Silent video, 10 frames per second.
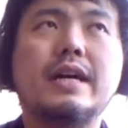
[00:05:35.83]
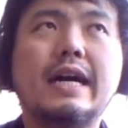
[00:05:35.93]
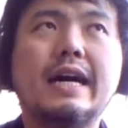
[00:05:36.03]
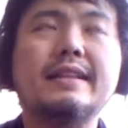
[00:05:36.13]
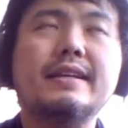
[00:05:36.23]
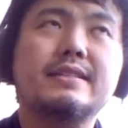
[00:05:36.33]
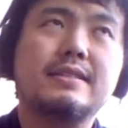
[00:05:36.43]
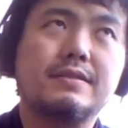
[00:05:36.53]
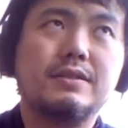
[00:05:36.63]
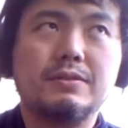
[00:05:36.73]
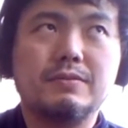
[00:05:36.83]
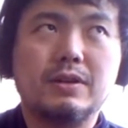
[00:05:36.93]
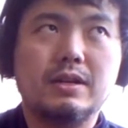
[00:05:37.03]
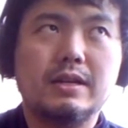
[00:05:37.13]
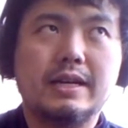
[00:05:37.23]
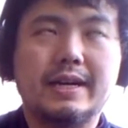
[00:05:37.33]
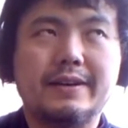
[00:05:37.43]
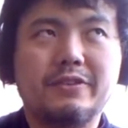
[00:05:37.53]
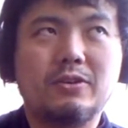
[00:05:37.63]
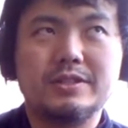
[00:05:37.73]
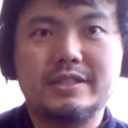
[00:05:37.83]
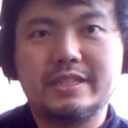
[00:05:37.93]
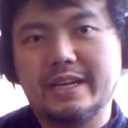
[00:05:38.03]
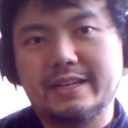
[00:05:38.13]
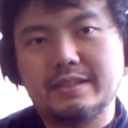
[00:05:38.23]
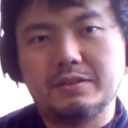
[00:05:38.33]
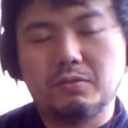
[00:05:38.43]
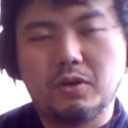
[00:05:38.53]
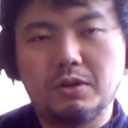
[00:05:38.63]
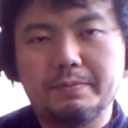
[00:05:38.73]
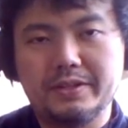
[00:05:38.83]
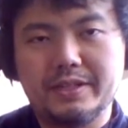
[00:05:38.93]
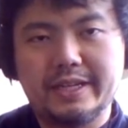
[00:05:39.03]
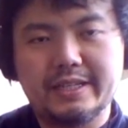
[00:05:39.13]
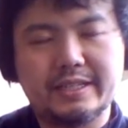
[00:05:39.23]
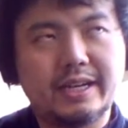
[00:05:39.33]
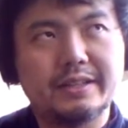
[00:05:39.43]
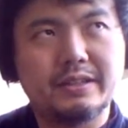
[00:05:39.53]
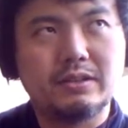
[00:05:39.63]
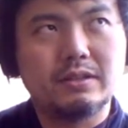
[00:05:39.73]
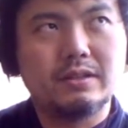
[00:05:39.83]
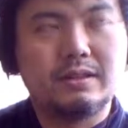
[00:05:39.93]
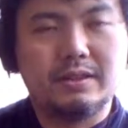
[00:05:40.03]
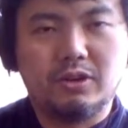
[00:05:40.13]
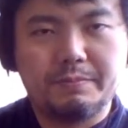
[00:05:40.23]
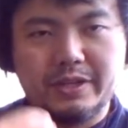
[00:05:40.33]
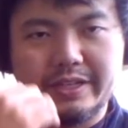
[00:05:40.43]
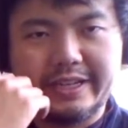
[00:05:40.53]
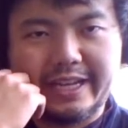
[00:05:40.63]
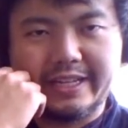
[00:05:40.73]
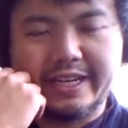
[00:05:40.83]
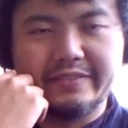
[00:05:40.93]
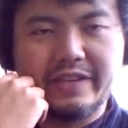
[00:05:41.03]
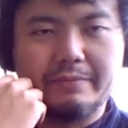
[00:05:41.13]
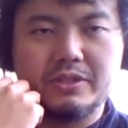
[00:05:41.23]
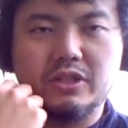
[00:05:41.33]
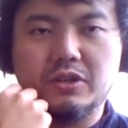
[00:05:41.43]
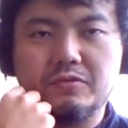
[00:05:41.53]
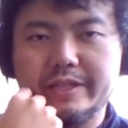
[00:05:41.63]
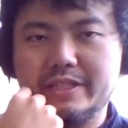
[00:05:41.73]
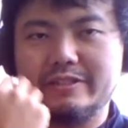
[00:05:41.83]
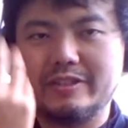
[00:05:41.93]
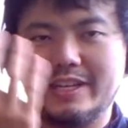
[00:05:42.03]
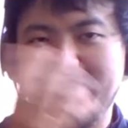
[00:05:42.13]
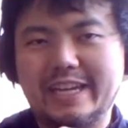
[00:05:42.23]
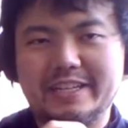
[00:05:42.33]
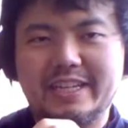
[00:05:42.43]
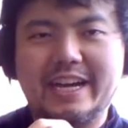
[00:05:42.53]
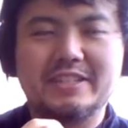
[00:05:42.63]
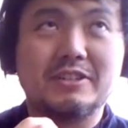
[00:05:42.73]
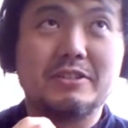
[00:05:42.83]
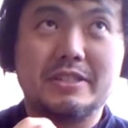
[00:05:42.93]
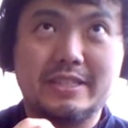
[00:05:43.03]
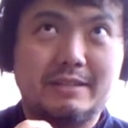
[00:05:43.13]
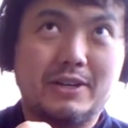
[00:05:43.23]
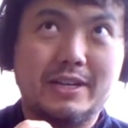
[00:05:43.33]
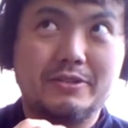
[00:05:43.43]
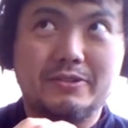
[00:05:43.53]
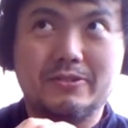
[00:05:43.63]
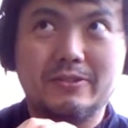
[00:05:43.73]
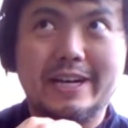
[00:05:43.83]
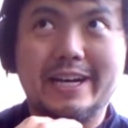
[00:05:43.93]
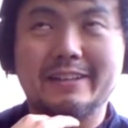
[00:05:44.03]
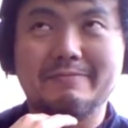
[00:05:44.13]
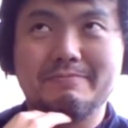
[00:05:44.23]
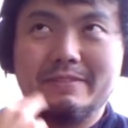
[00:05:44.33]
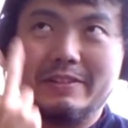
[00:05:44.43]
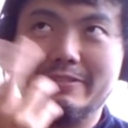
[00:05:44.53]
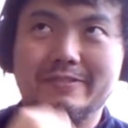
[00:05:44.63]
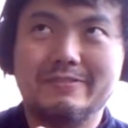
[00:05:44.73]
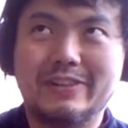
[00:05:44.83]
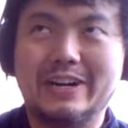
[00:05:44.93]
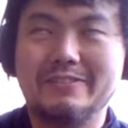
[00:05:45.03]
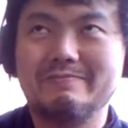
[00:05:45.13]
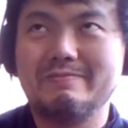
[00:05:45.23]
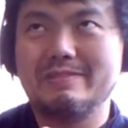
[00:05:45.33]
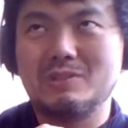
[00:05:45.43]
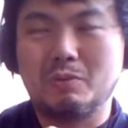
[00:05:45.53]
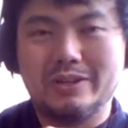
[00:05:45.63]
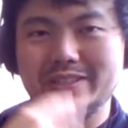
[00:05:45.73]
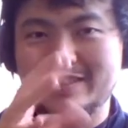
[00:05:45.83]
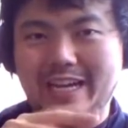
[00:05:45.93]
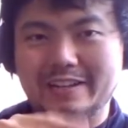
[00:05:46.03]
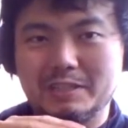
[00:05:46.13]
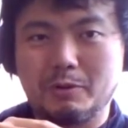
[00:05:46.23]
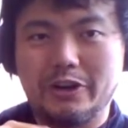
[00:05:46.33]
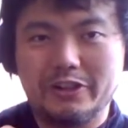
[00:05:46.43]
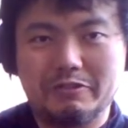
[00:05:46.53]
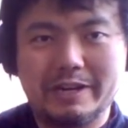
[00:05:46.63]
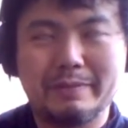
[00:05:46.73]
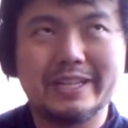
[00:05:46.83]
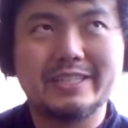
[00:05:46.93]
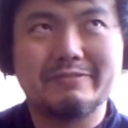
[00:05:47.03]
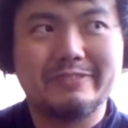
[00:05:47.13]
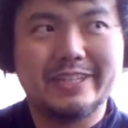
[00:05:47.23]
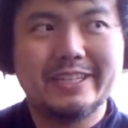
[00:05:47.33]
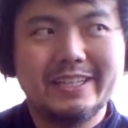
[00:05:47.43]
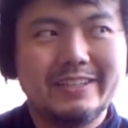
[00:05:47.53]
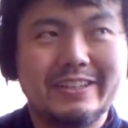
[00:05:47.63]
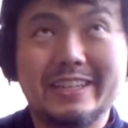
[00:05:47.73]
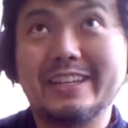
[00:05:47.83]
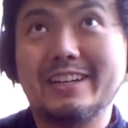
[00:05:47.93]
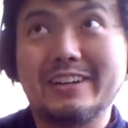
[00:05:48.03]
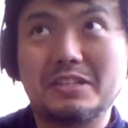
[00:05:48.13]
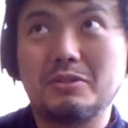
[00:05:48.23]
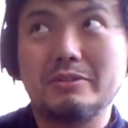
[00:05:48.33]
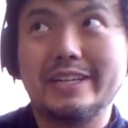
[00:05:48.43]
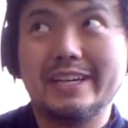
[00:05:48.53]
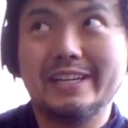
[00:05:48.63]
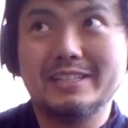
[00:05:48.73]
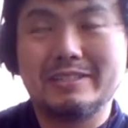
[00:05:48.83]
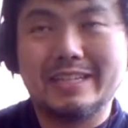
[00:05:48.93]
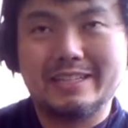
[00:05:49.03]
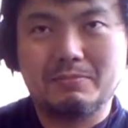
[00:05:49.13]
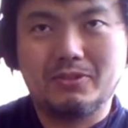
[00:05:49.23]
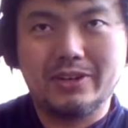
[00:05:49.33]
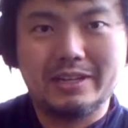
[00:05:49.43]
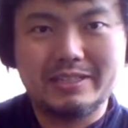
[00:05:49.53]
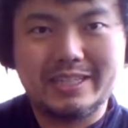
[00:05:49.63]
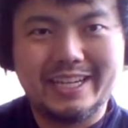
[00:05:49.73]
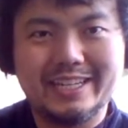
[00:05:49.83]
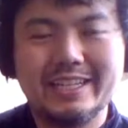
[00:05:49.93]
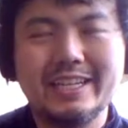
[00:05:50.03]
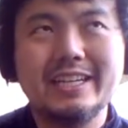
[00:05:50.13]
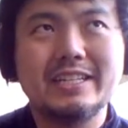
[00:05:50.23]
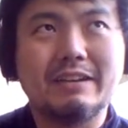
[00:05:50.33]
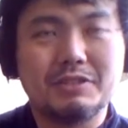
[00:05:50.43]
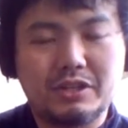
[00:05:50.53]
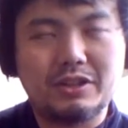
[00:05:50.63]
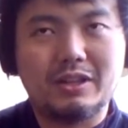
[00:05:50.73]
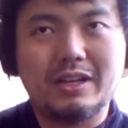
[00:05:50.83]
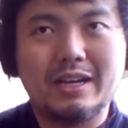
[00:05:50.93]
I like some of the, of course, some of the world building, the lore building at the end of the episode, which Kintia asserted someone who, it's kind of spoilery, but you can all guess who it is at this point, and that was good.